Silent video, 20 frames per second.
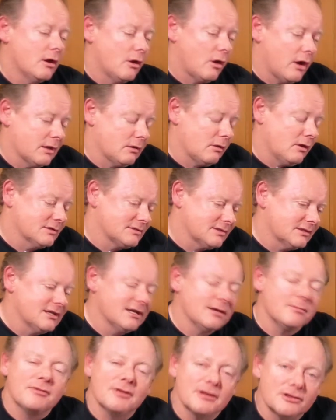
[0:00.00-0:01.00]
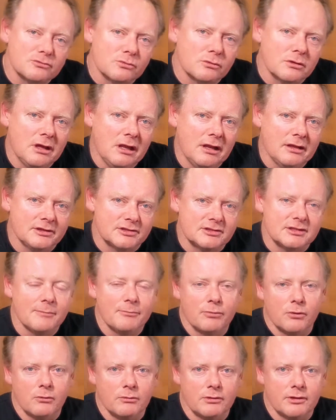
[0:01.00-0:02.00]
I like to keep things really
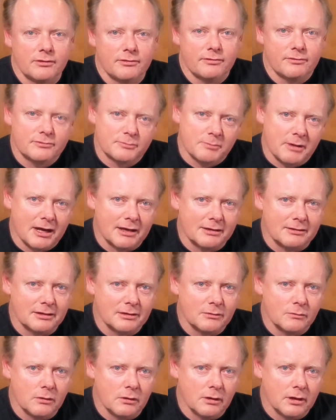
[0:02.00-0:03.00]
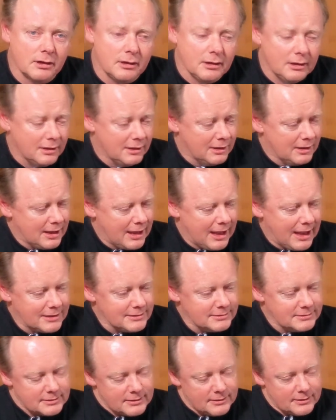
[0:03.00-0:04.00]
simple with sparkling wine,
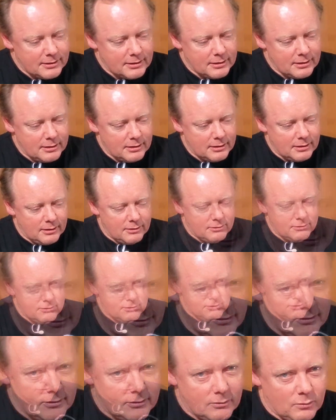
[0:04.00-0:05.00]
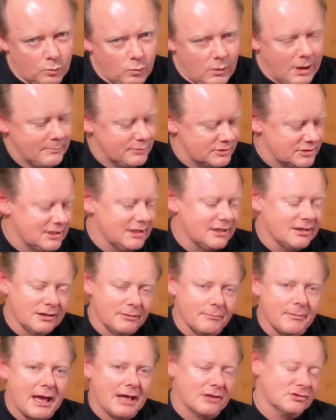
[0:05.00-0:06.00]
and one particular
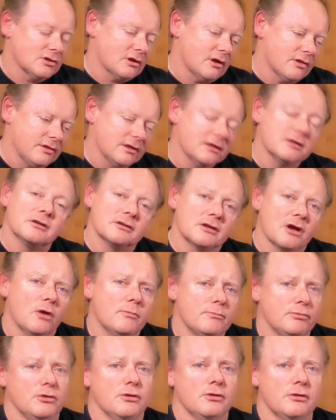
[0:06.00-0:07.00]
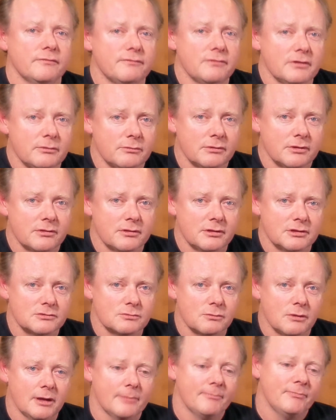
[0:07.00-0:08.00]
match, and I think it'd go beautifully with this
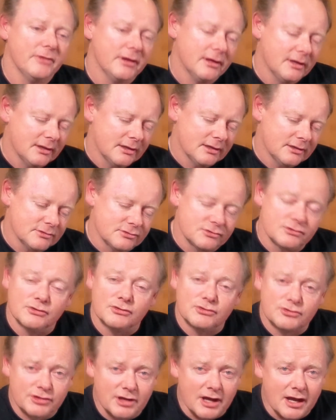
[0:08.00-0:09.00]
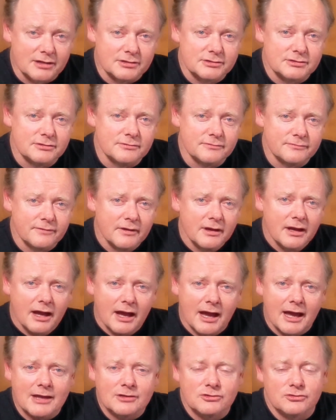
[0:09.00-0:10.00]
one, is just chunks of
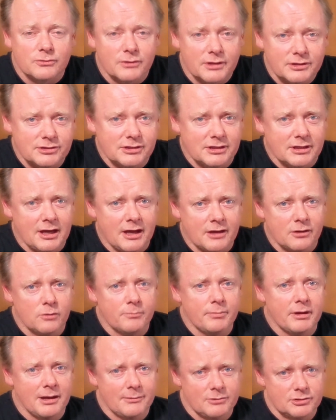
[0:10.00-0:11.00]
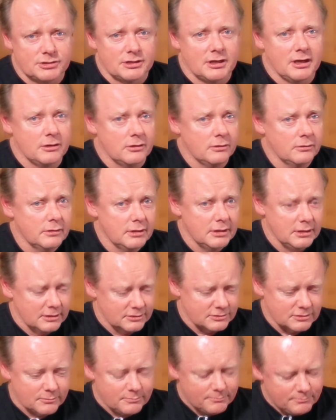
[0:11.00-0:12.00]
aged Reggiano Parmigiano.
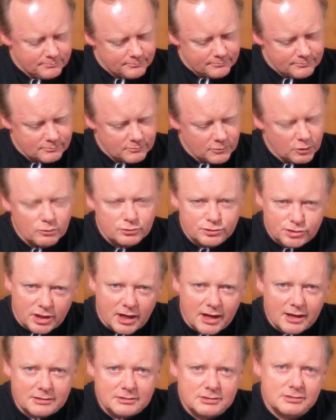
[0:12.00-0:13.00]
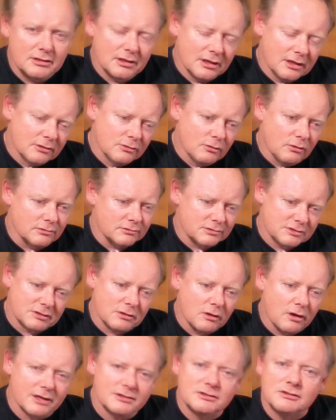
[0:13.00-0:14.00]
So little chunks, not
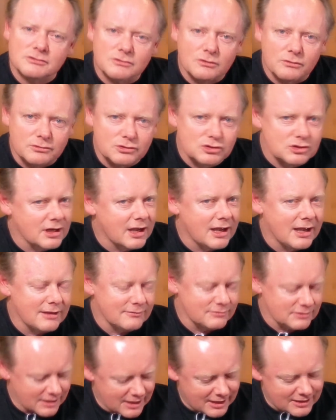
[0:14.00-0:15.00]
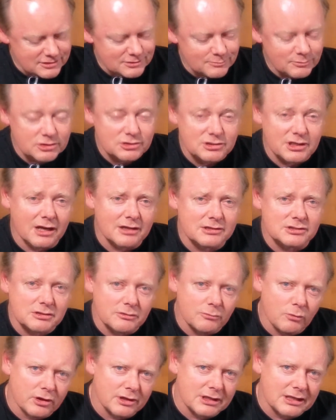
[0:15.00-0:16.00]
slices or shaved, it has to be chunks. You
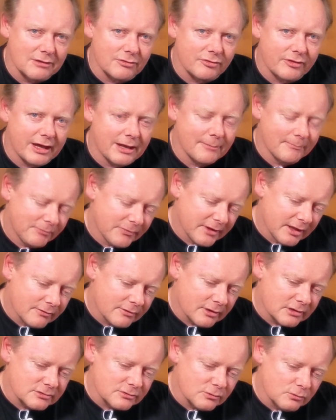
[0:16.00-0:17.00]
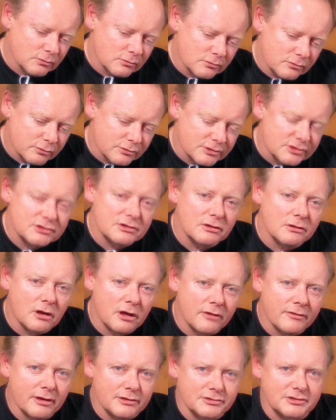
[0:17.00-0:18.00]
want to get those little
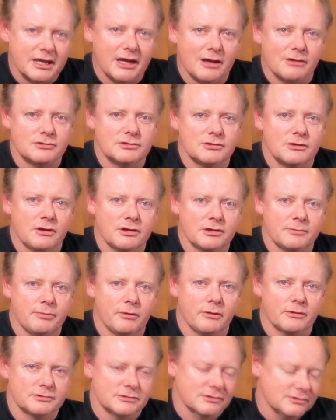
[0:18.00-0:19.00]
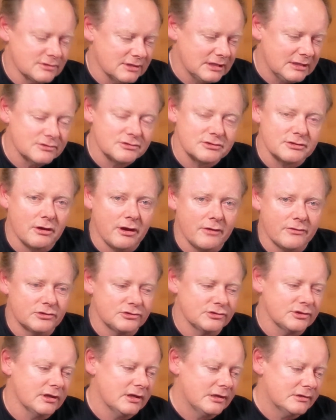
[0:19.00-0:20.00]
crystalline, those calcine deposits inside the
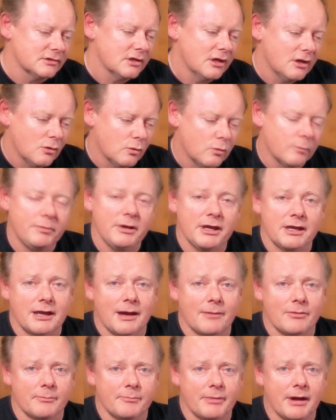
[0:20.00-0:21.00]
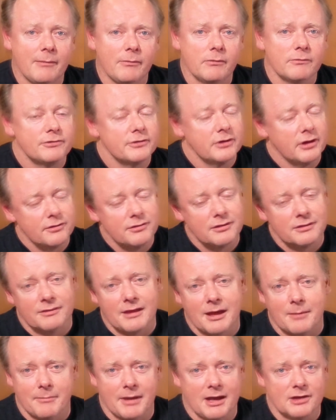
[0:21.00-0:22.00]
cheese. Will pick up the bubbles, and I think
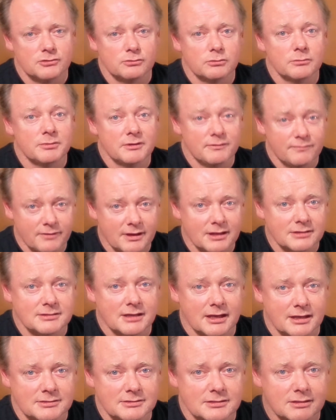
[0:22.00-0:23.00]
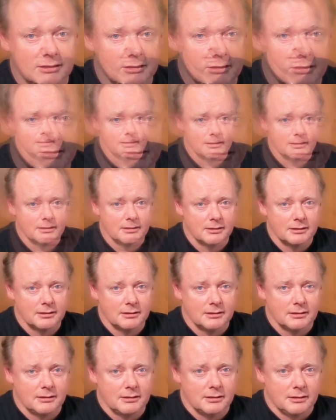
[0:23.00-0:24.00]
that match would be fantastic.
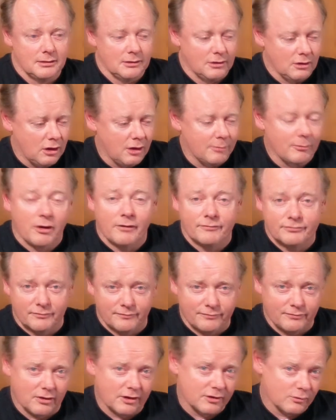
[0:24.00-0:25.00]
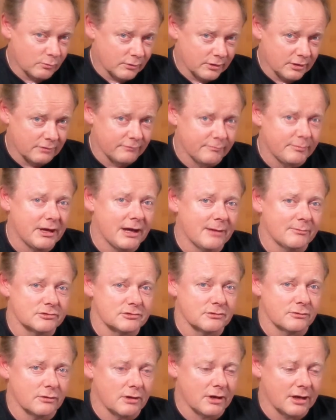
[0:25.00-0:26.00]
I'm off to find a wheel of
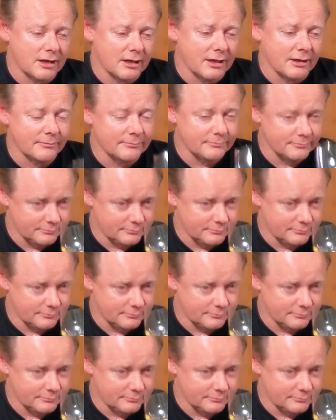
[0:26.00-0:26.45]
Parmesan right now.